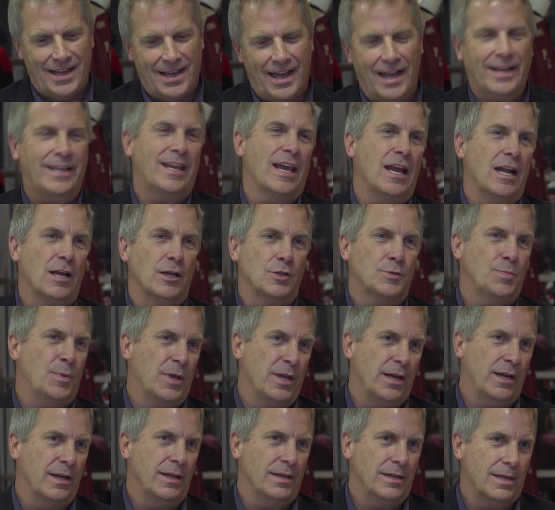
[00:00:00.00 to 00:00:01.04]
I can't
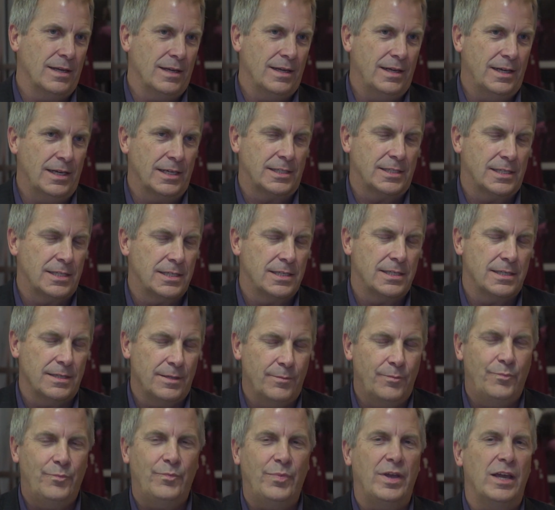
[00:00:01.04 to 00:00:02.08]
explain it.
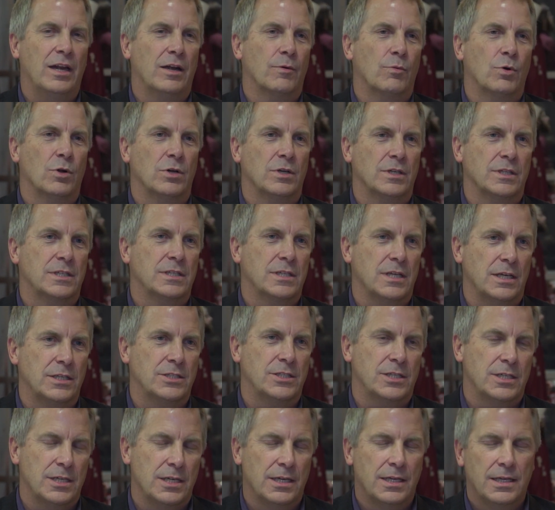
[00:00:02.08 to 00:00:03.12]
Peterborough is
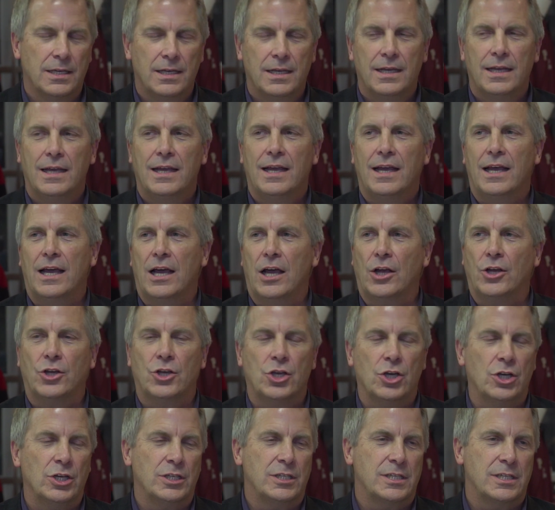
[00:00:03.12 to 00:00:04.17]
such a
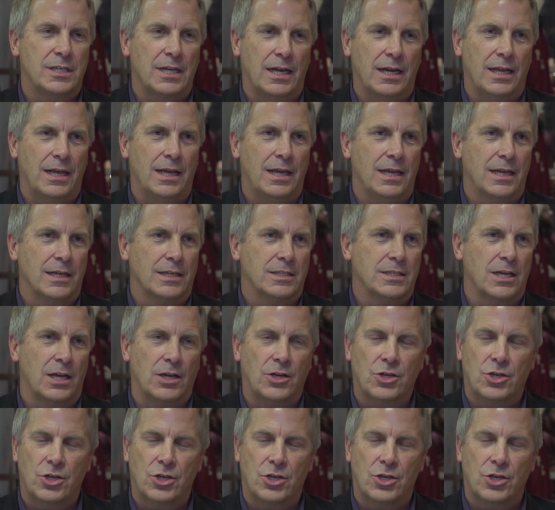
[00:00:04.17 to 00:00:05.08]
good city. It's